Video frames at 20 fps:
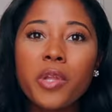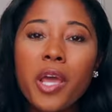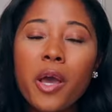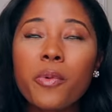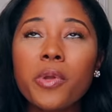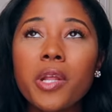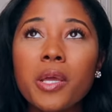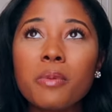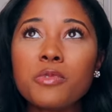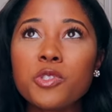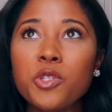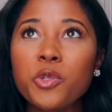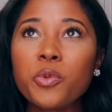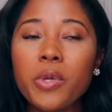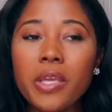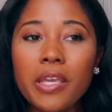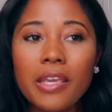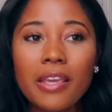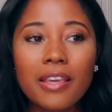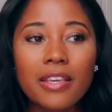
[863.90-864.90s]
now what I'm
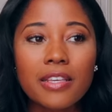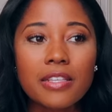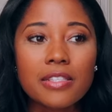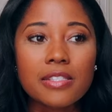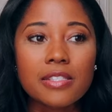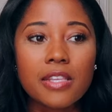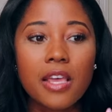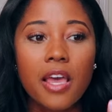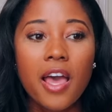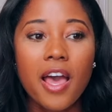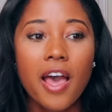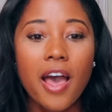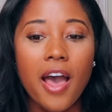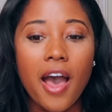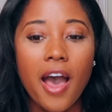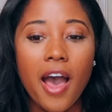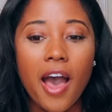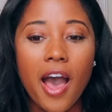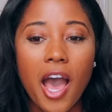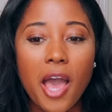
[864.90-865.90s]
doing is
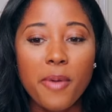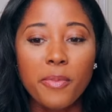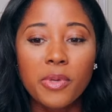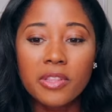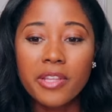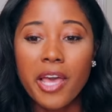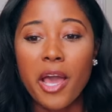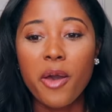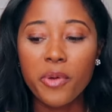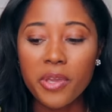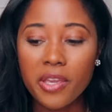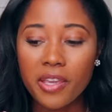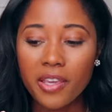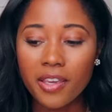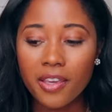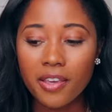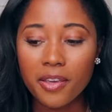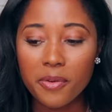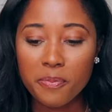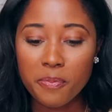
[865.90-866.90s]
I'm
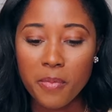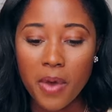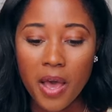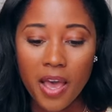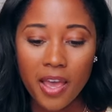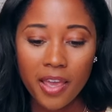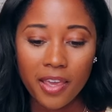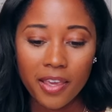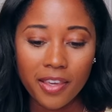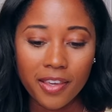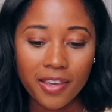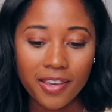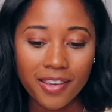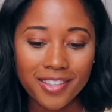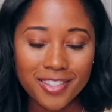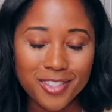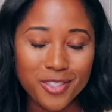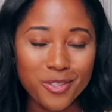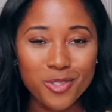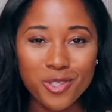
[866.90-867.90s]
allowing
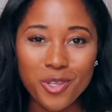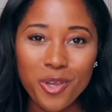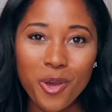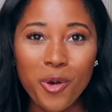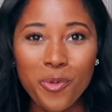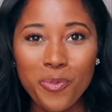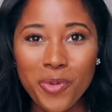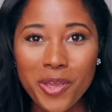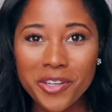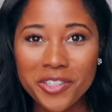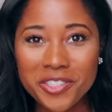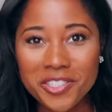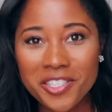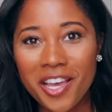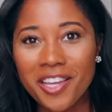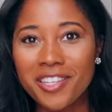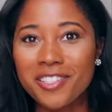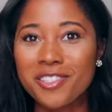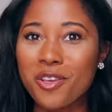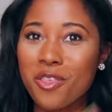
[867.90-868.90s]
my Susie homemaker
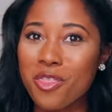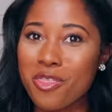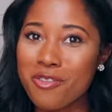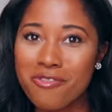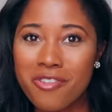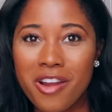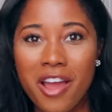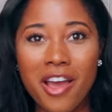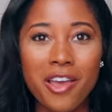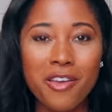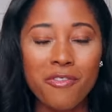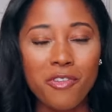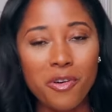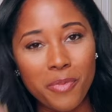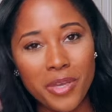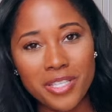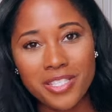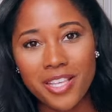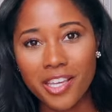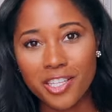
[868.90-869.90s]
side to thrive
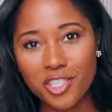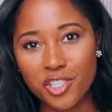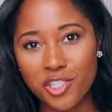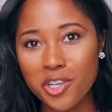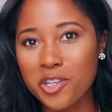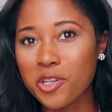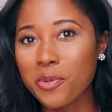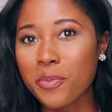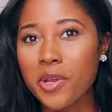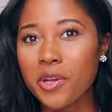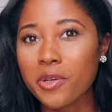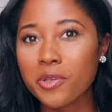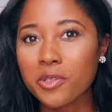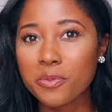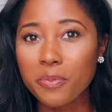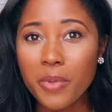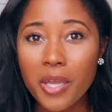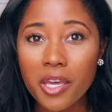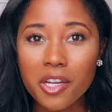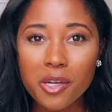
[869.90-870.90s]
on my second channel,
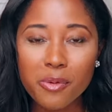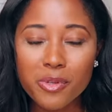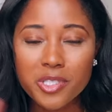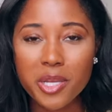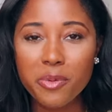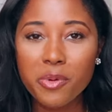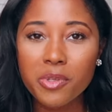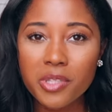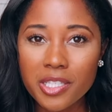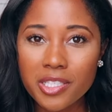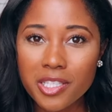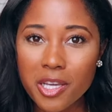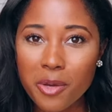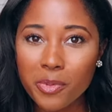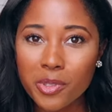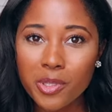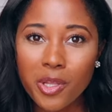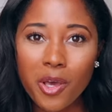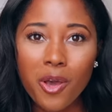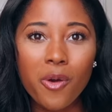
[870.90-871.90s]
Marigold Manor, which I will link
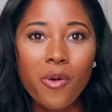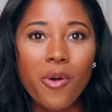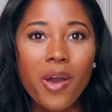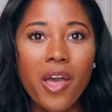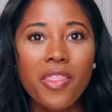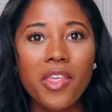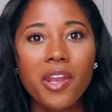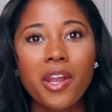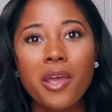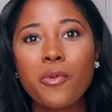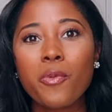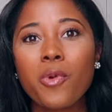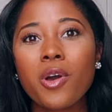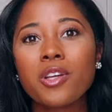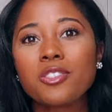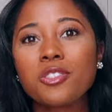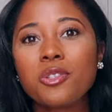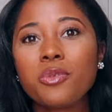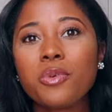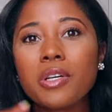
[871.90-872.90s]
down below. And then I
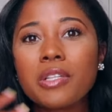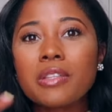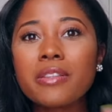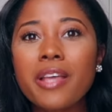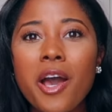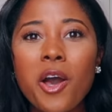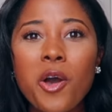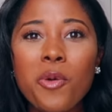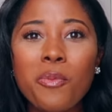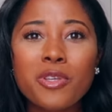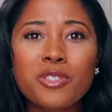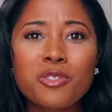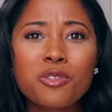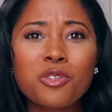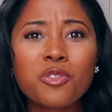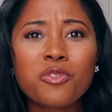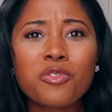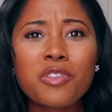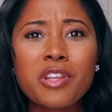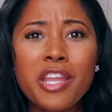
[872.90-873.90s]
want to allow my
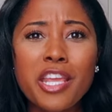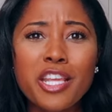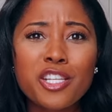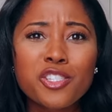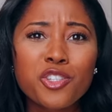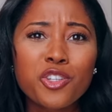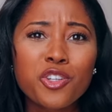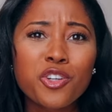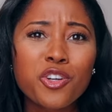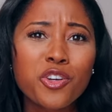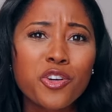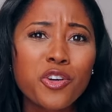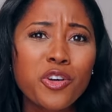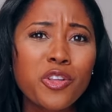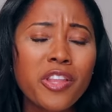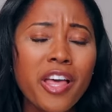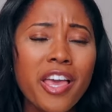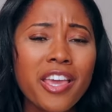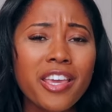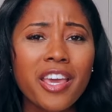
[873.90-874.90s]
sort of nature
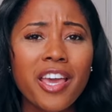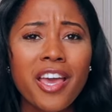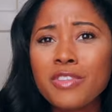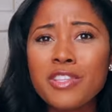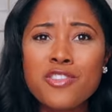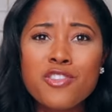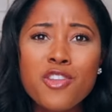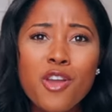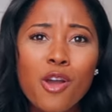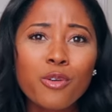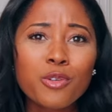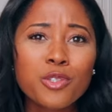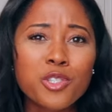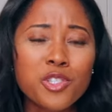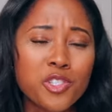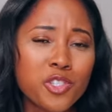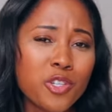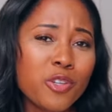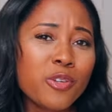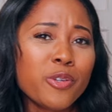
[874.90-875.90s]
girl, like no
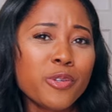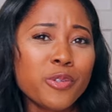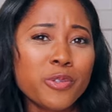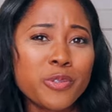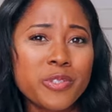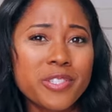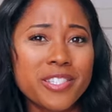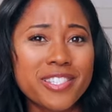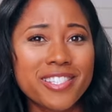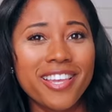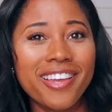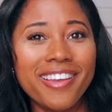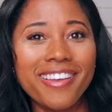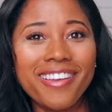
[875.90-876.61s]
shoes,